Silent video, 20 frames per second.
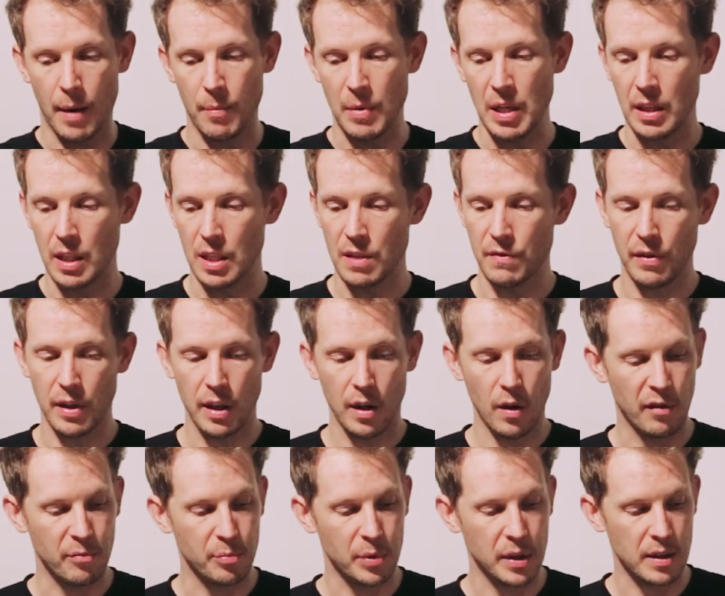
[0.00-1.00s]
In this video
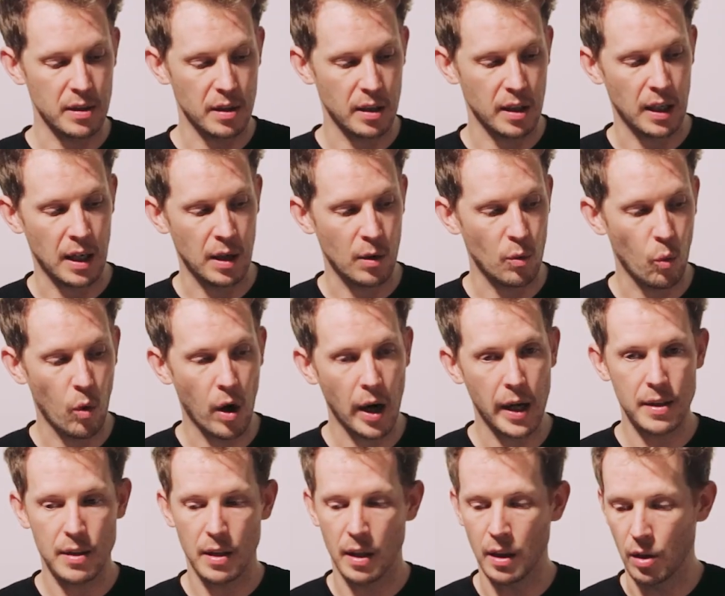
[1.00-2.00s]
I've printed it in
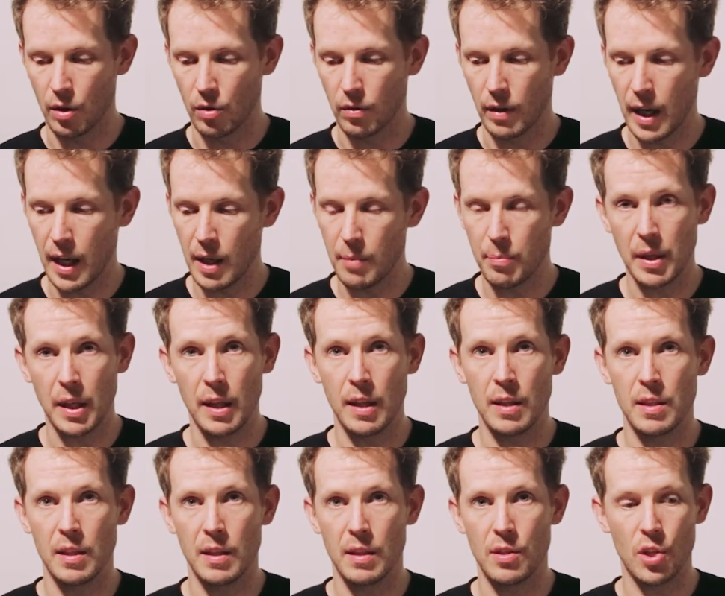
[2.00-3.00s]
white and grey
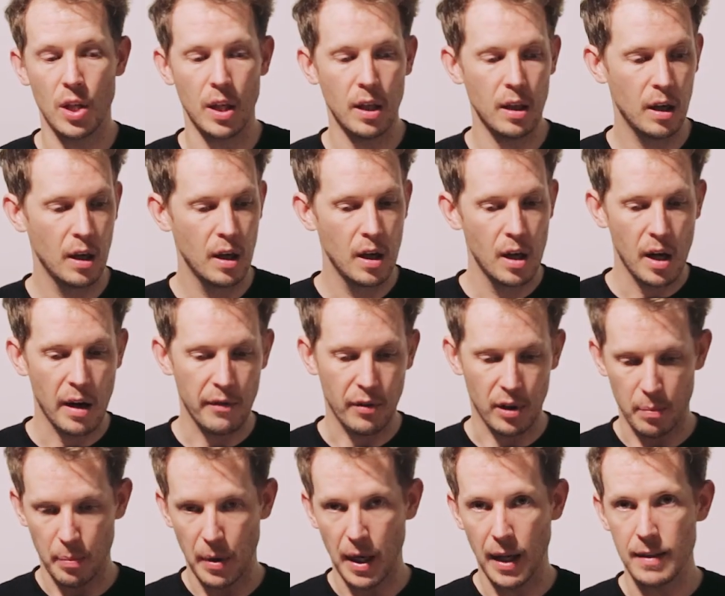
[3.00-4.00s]
PETG. I've got
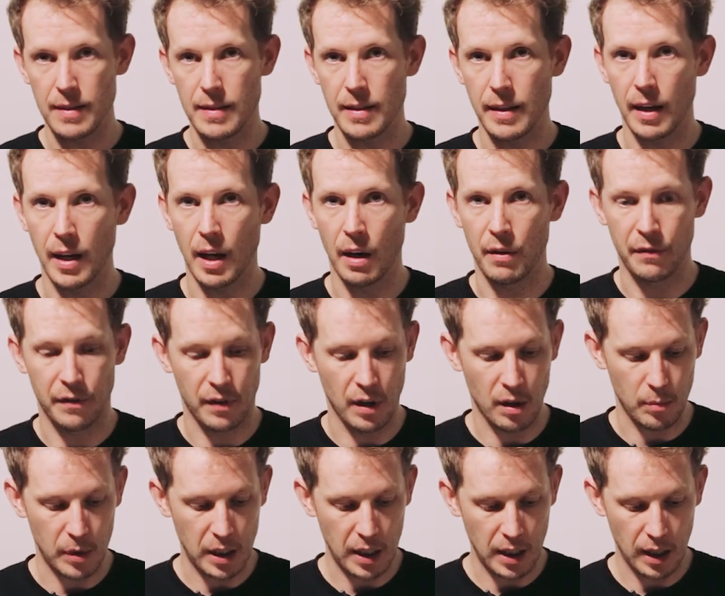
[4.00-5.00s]
the parts laid out in front
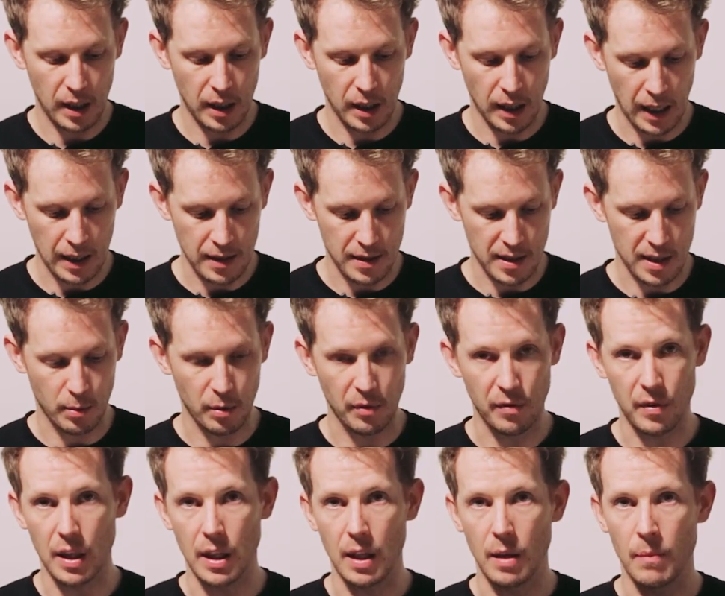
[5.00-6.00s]
of me here and some of
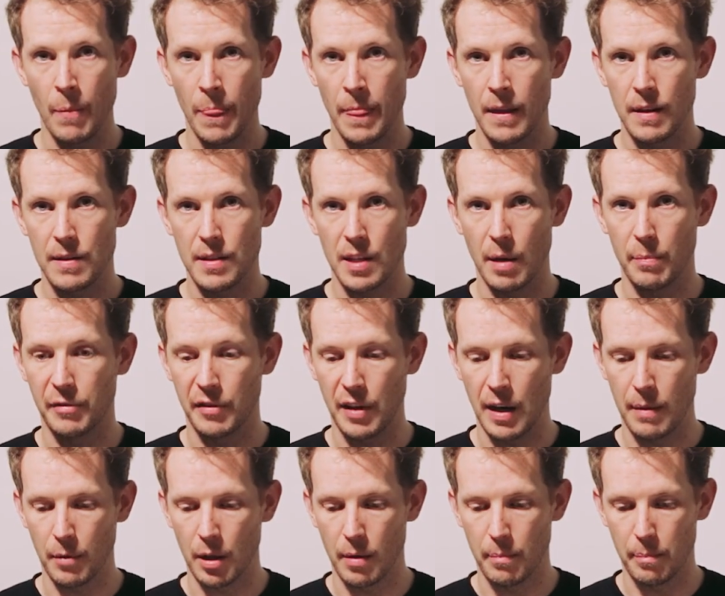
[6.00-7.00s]
the
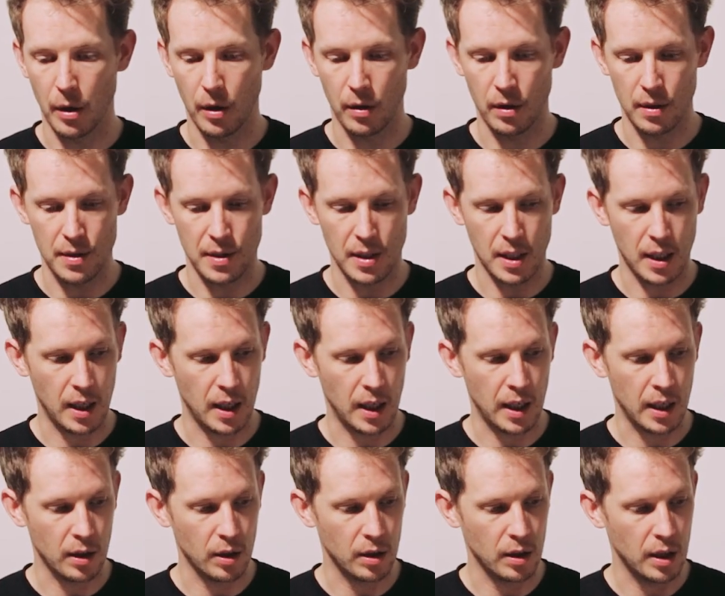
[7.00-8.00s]
subframe components here
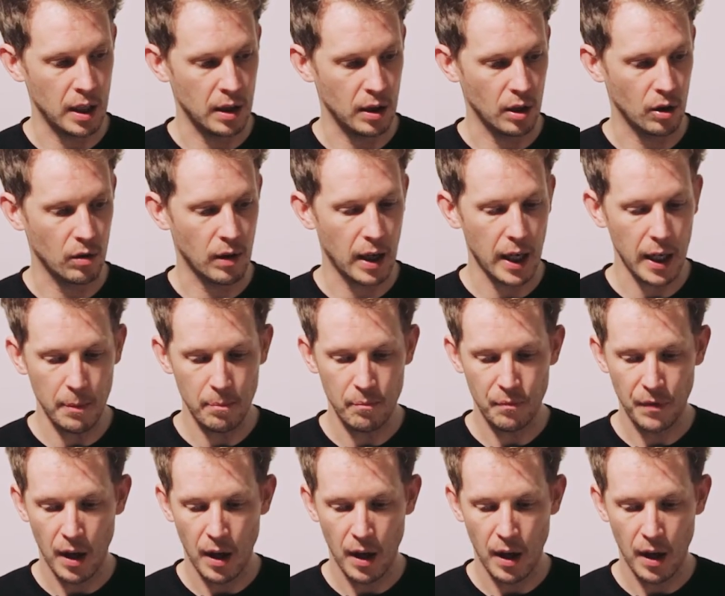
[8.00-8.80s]
in the grey.